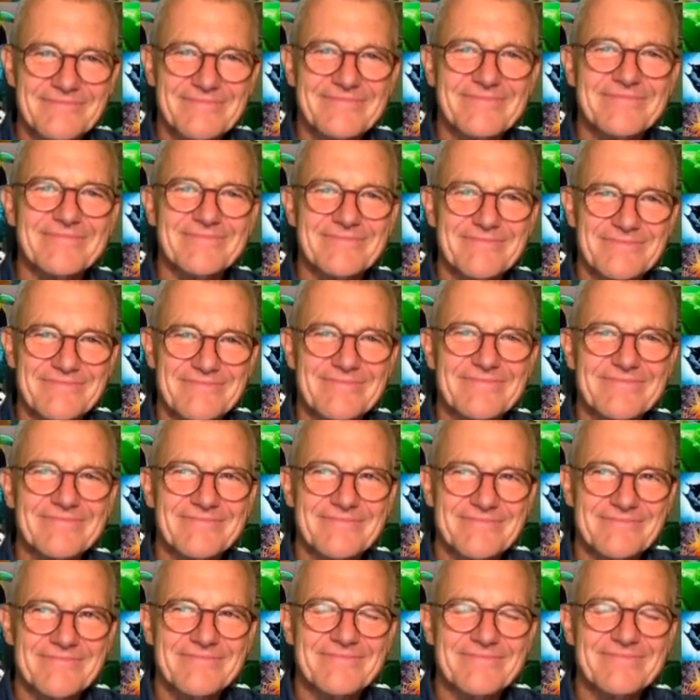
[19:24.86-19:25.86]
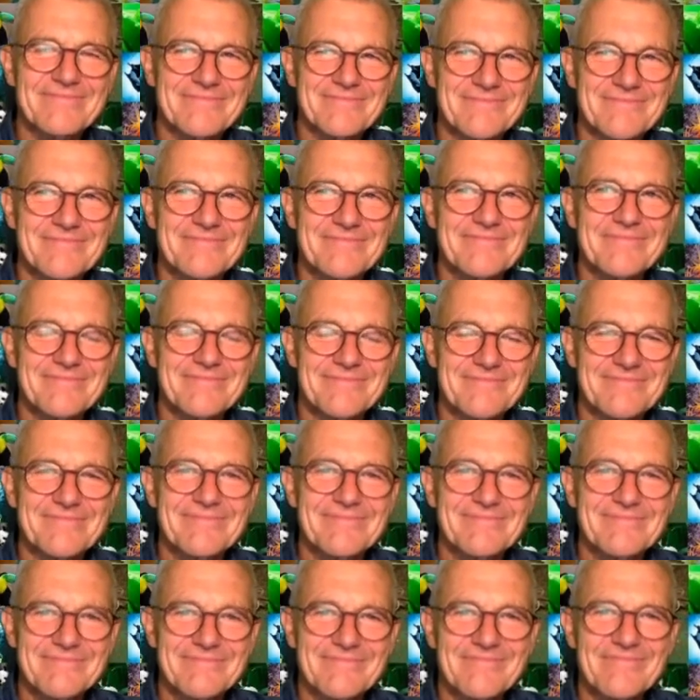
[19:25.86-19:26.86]

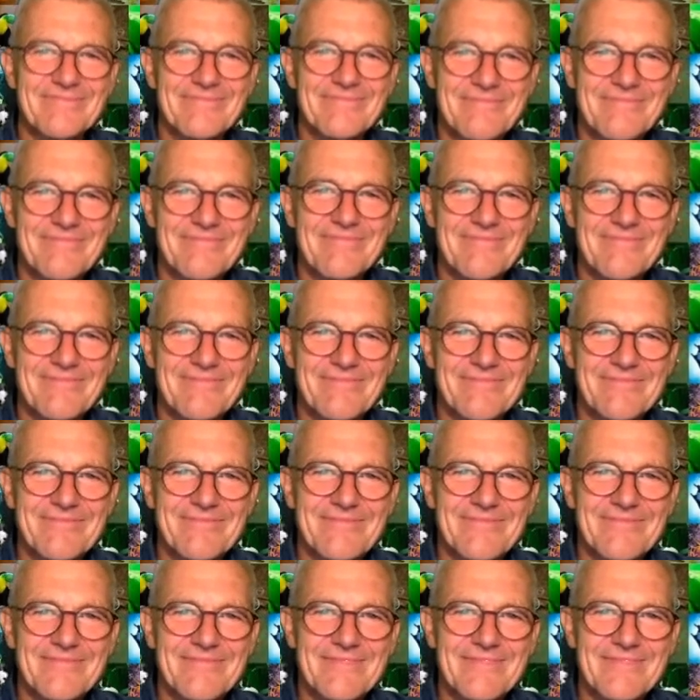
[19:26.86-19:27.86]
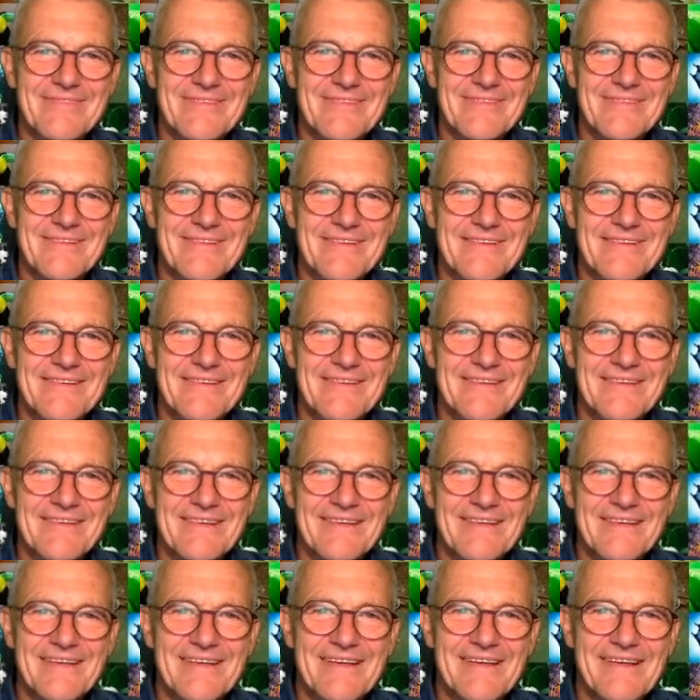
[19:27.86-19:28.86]

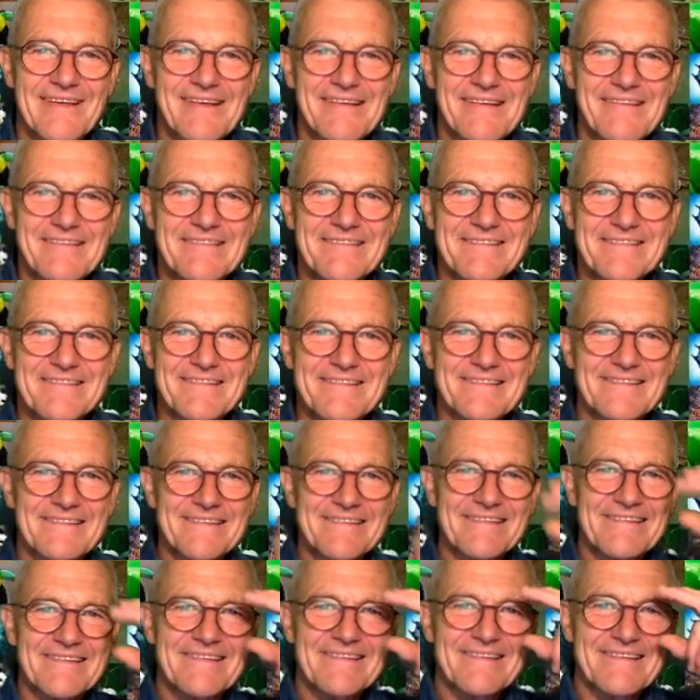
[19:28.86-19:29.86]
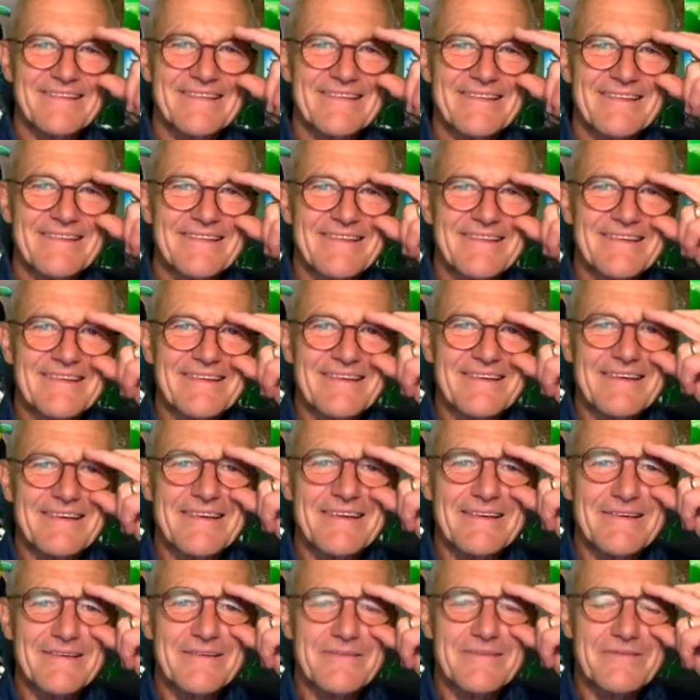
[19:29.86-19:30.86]

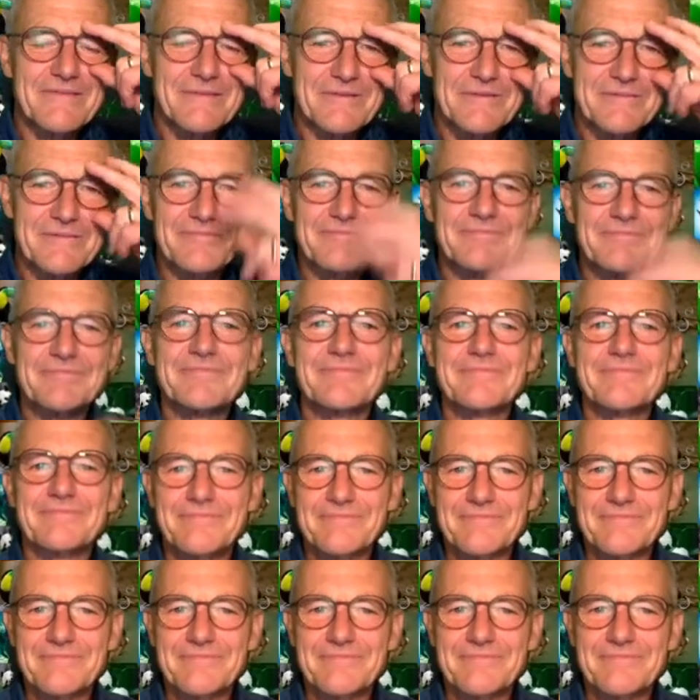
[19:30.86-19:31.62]
No words are spoken by the person on screen.